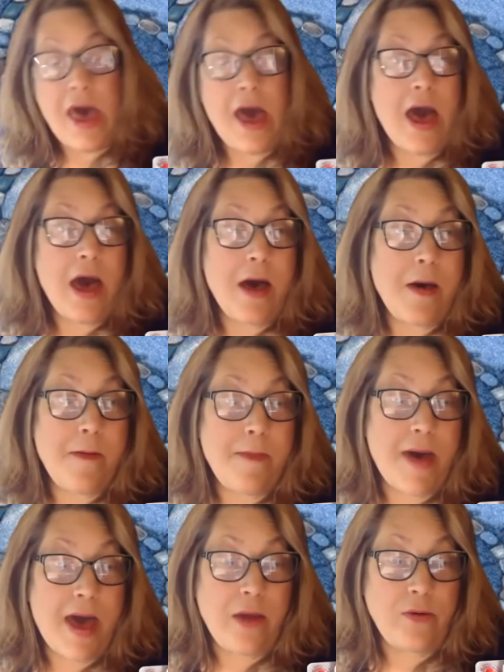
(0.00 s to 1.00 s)

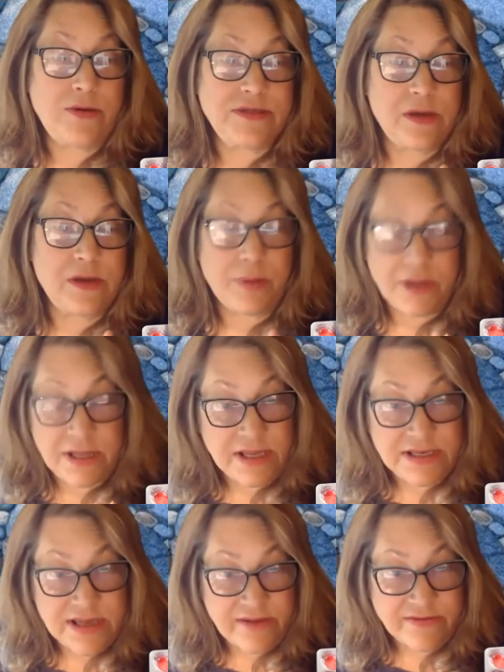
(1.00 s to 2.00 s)
I was completely
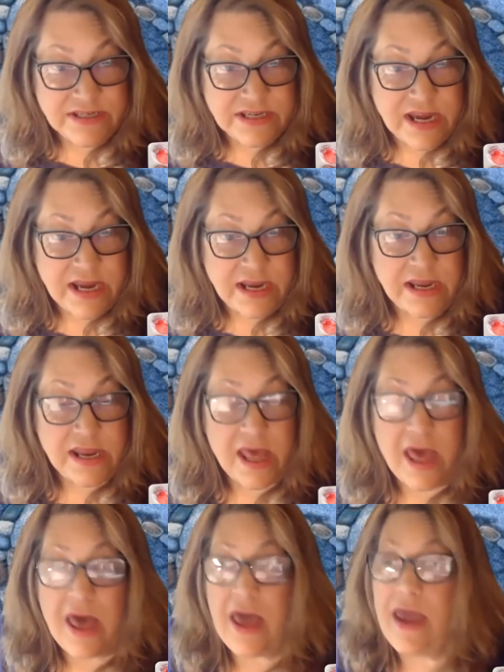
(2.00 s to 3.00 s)
devastated.
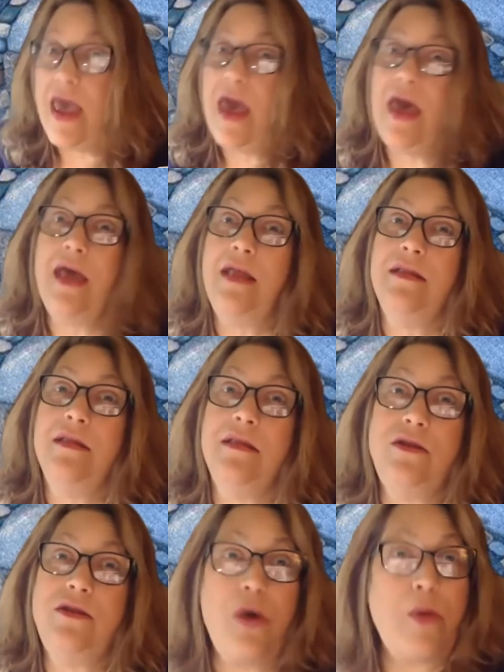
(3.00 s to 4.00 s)
I had
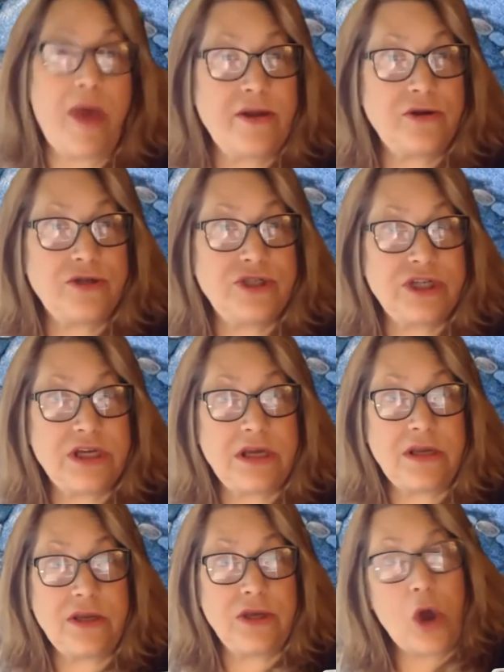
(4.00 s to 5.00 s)
no energy,
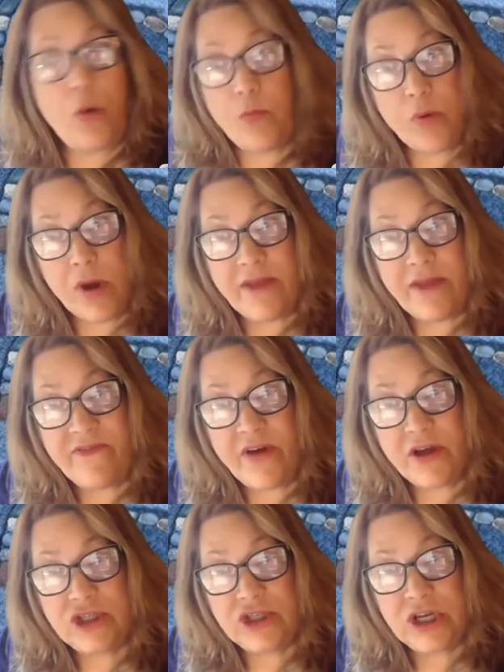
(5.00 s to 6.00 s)
no brain
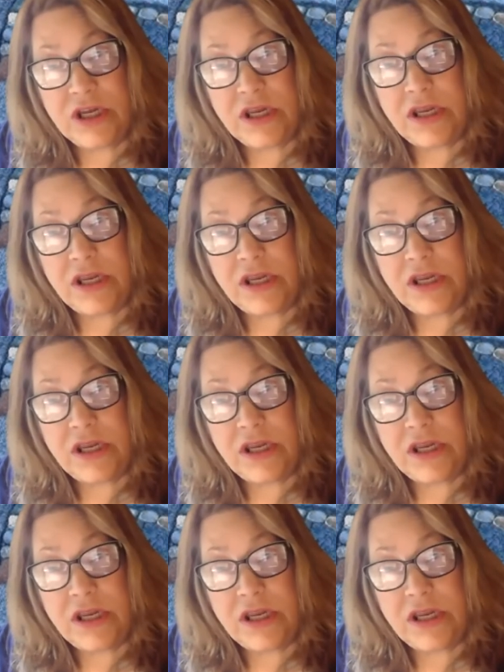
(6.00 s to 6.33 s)
function.